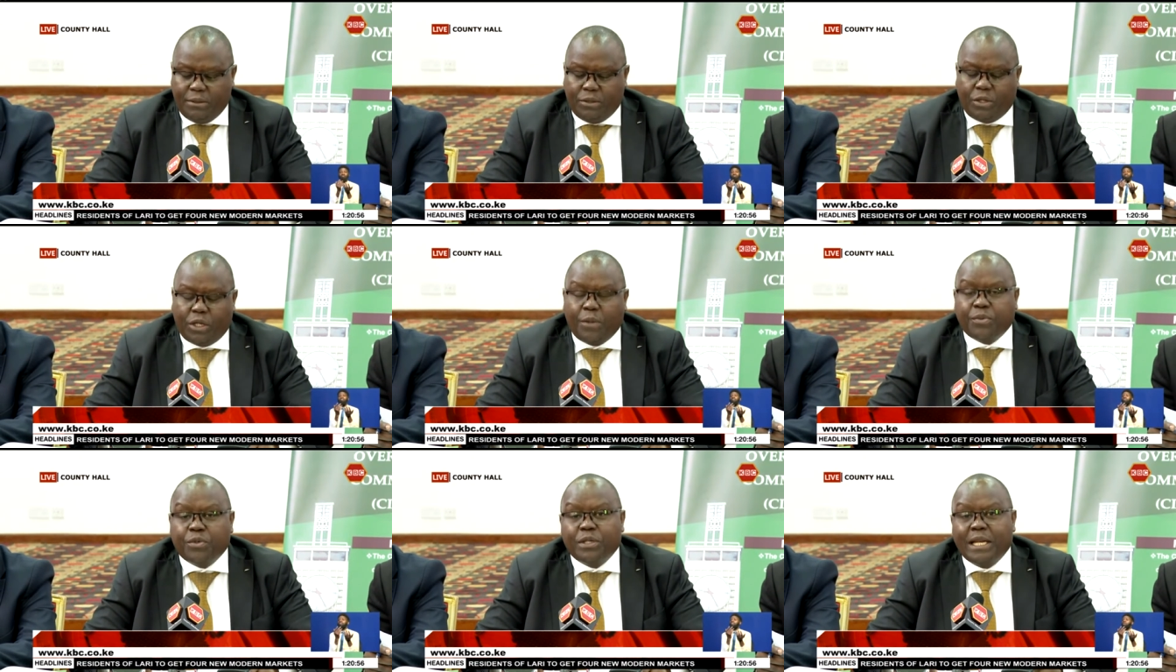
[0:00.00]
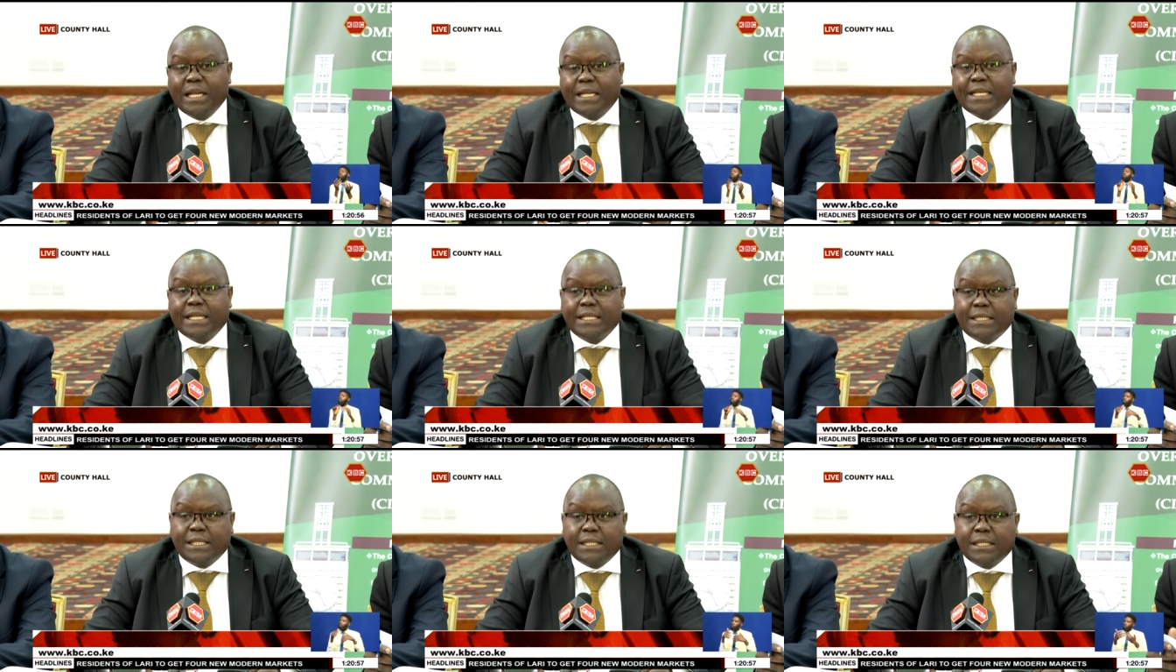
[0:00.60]
corruption-related
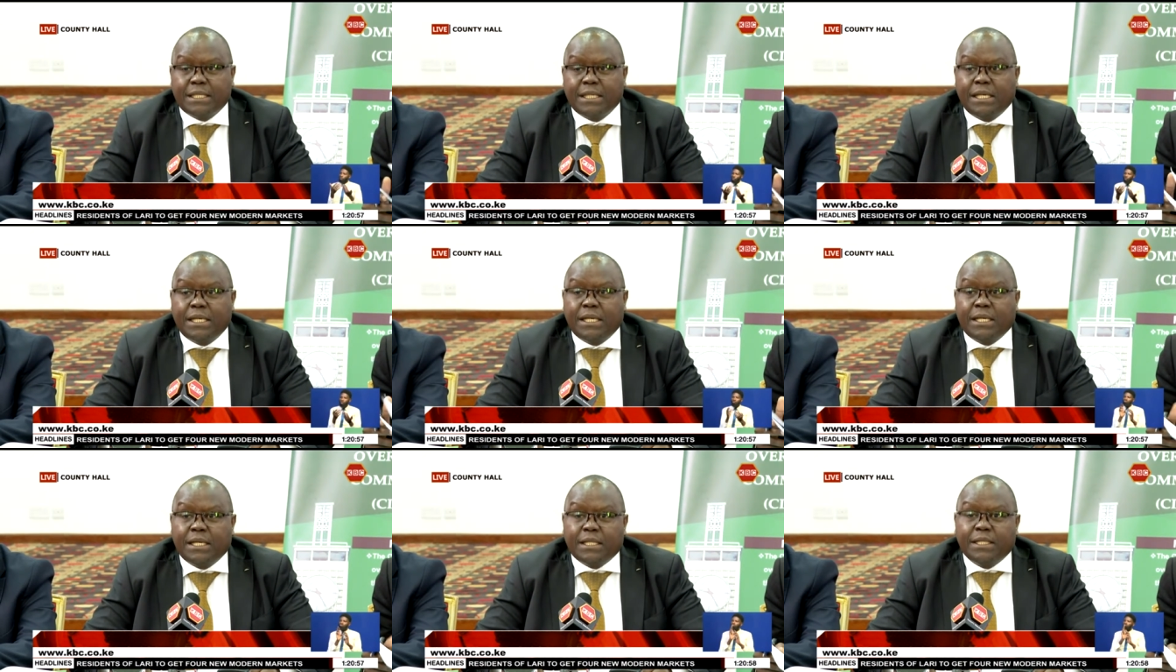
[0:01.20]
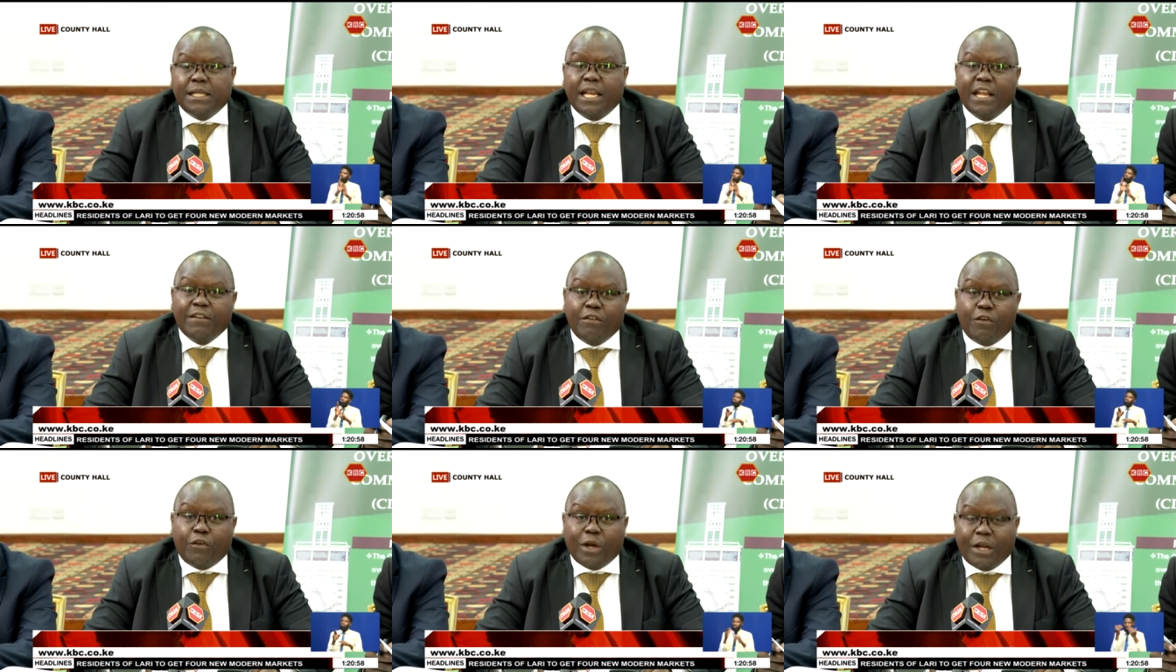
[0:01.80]
cases, the
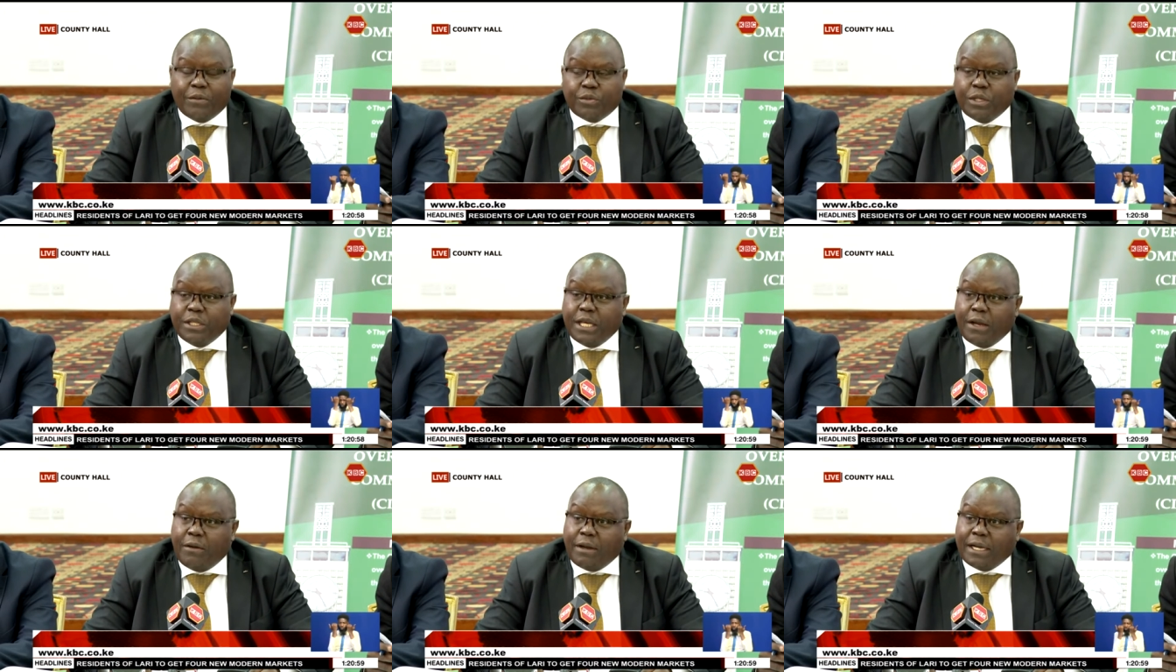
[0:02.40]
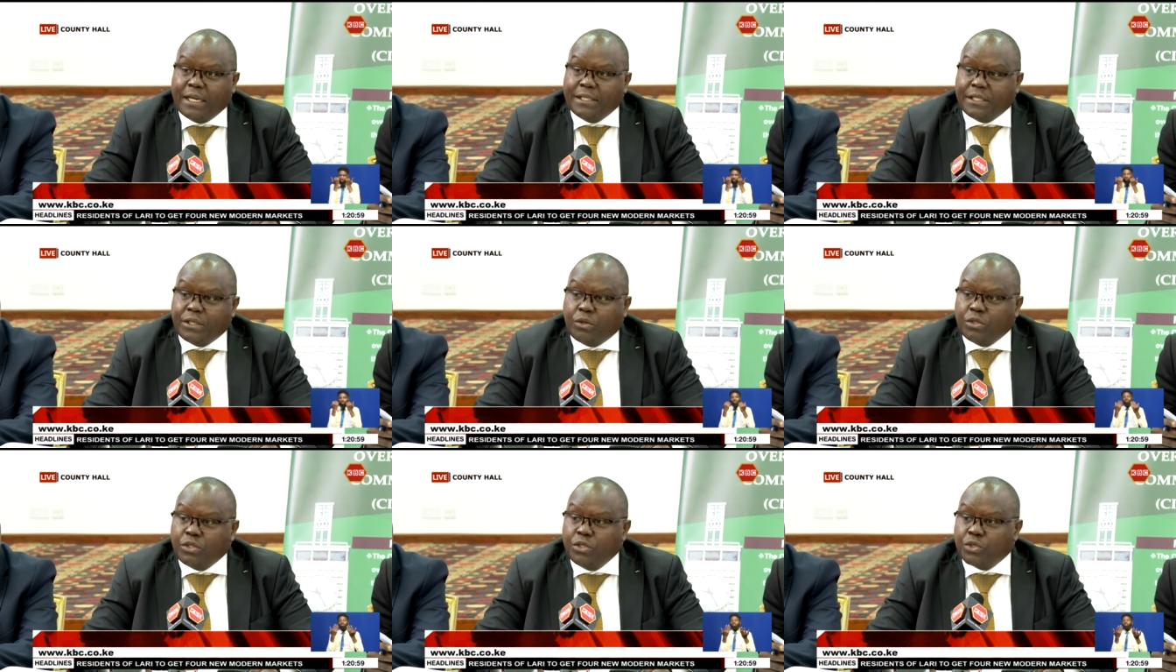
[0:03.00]
level of corruption in our country
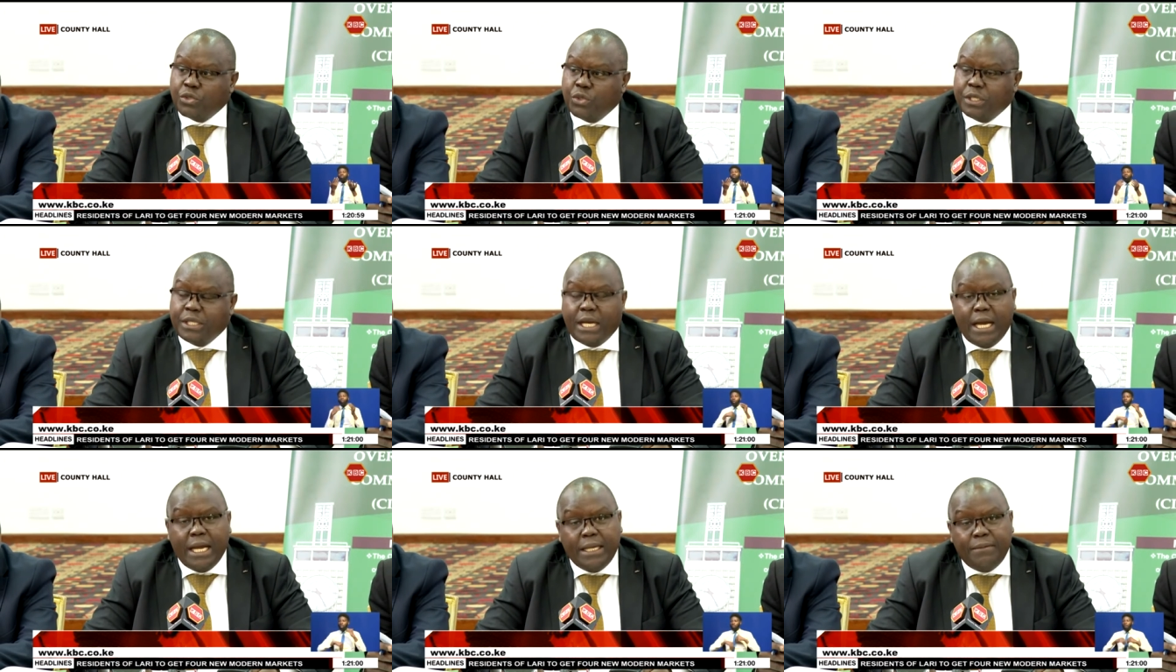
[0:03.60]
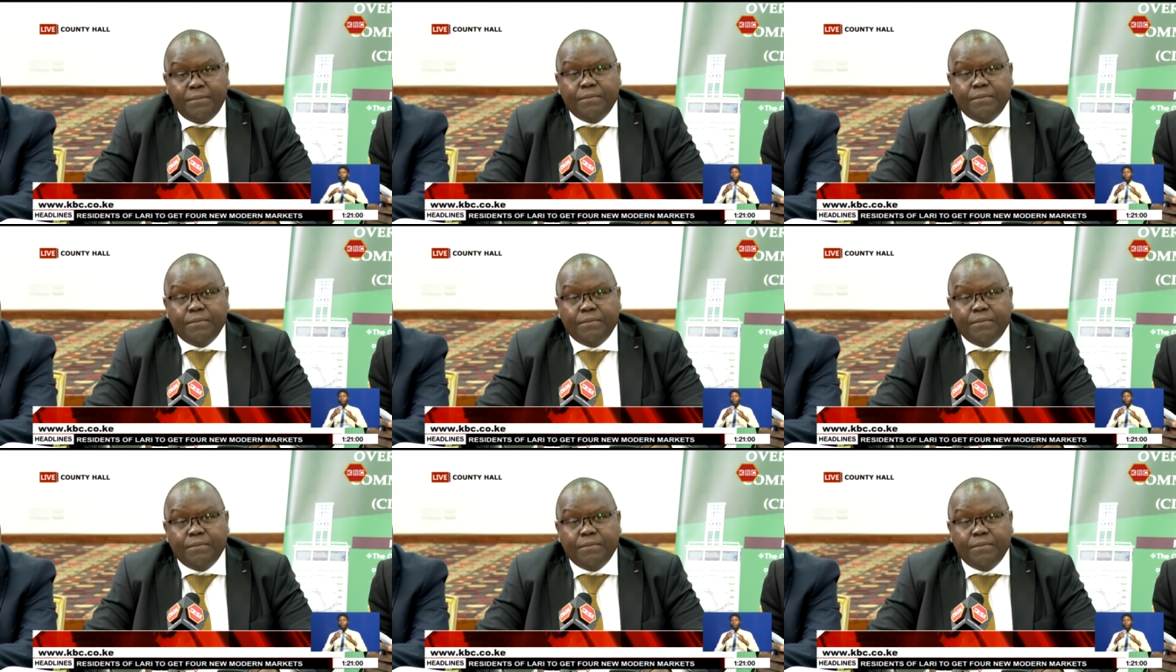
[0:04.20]
continues soaring high.